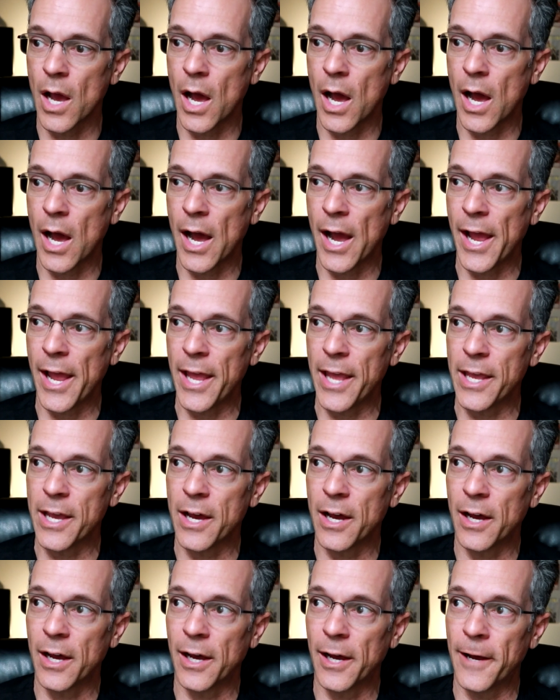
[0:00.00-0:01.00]

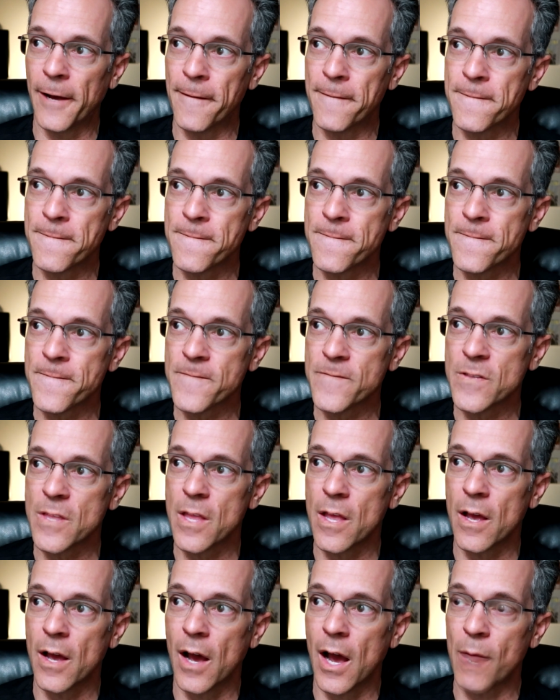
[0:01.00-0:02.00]
I'm
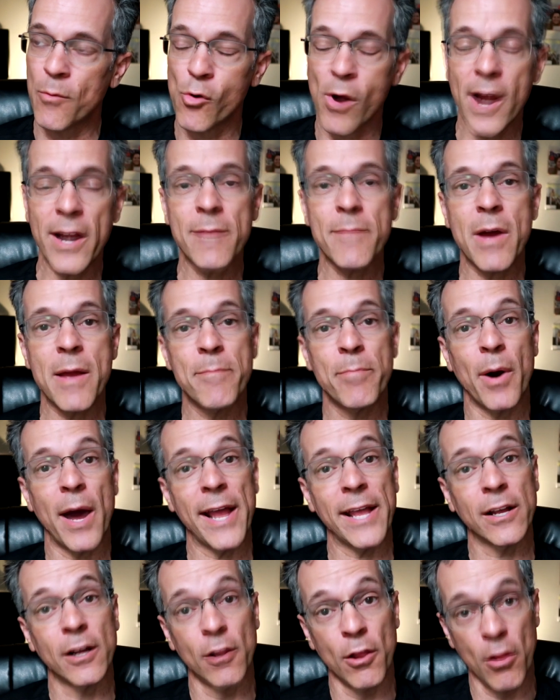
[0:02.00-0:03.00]
riding my
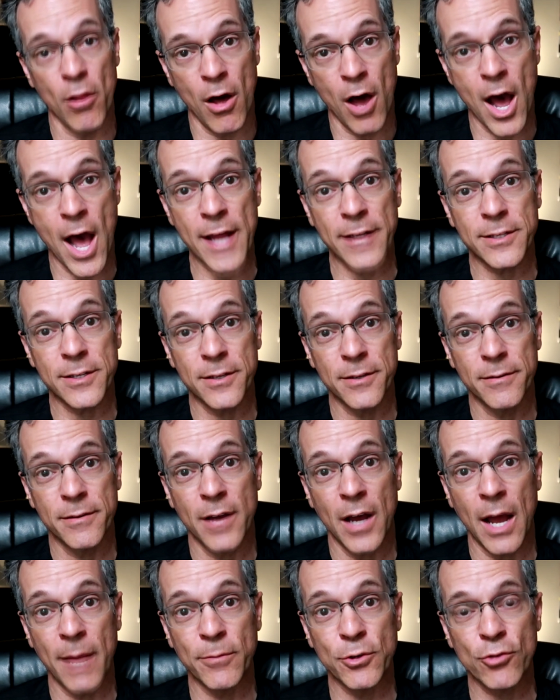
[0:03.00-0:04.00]
bike a lot.
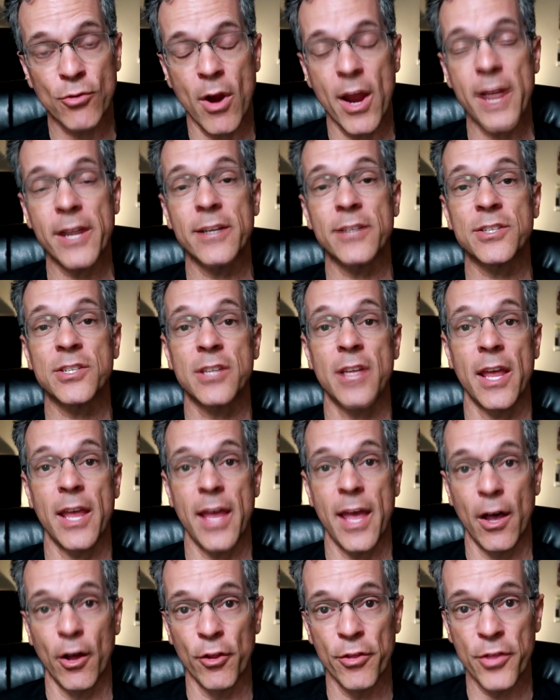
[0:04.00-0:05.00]
I'm trying to stay
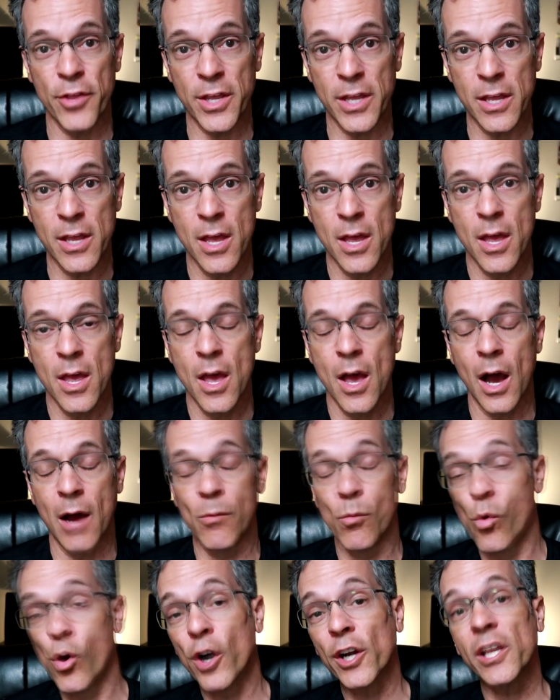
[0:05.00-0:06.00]
healthy.
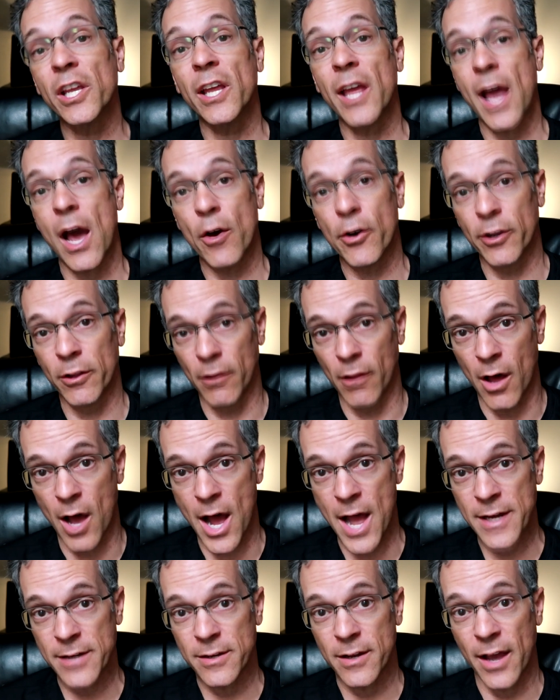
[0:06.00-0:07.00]
I'm working out a
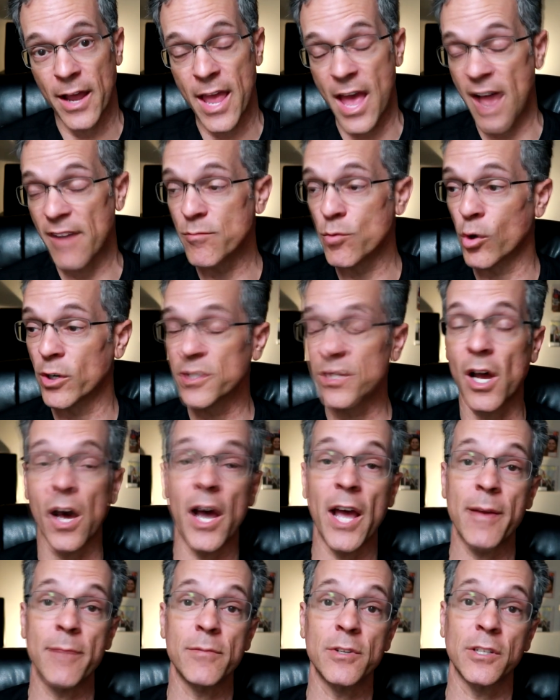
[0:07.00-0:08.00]
lot. I have more
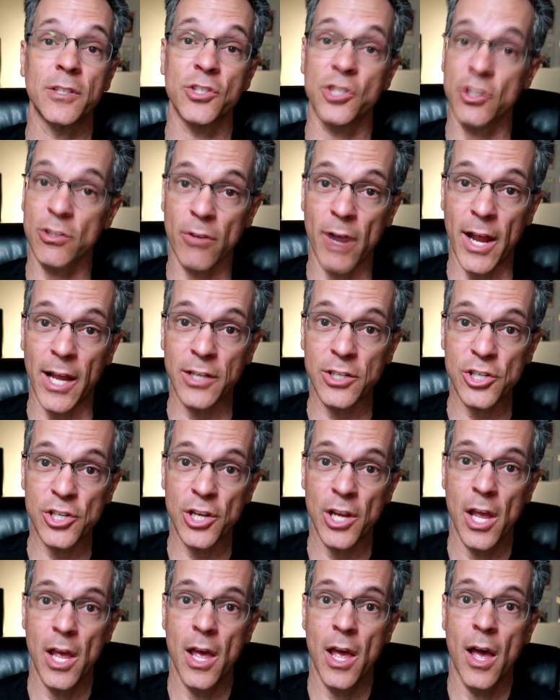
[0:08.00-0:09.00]
time to
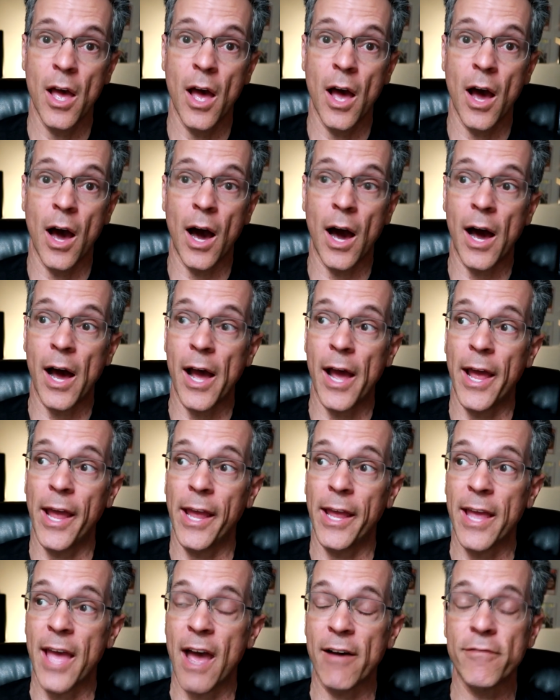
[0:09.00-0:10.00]
stretch.
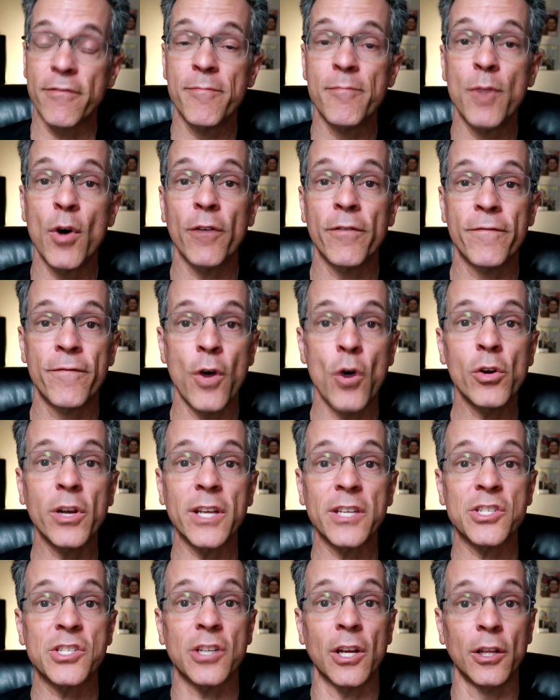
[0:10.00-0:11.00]
I have
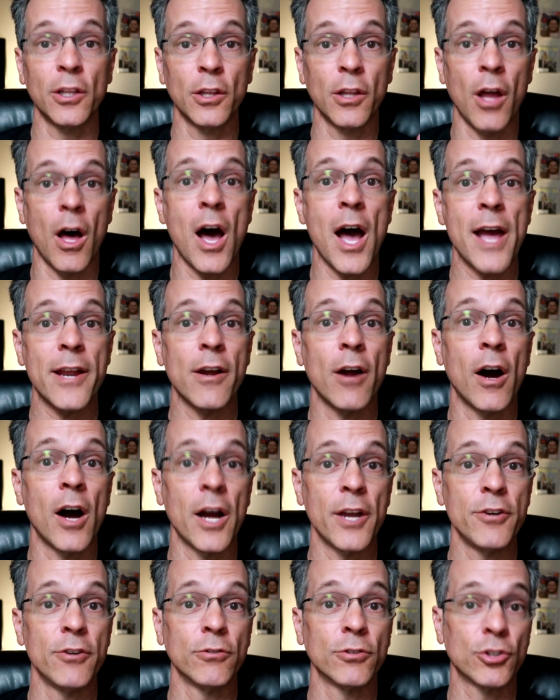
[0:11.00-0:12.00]
focused a lot
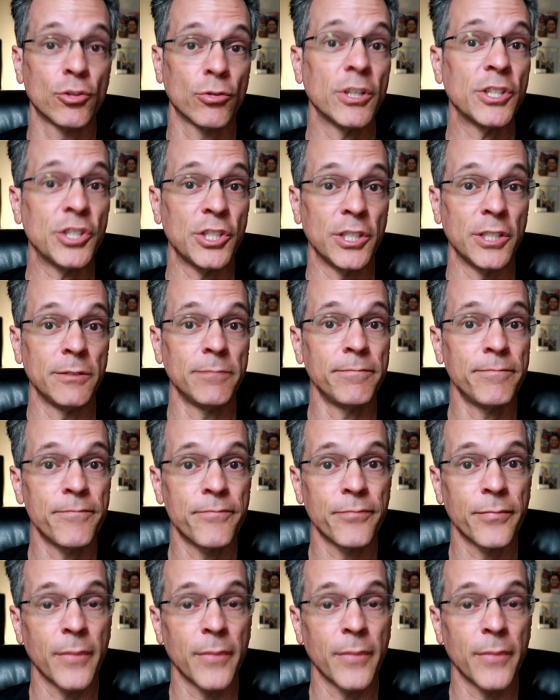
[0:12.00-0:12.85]
on nutrition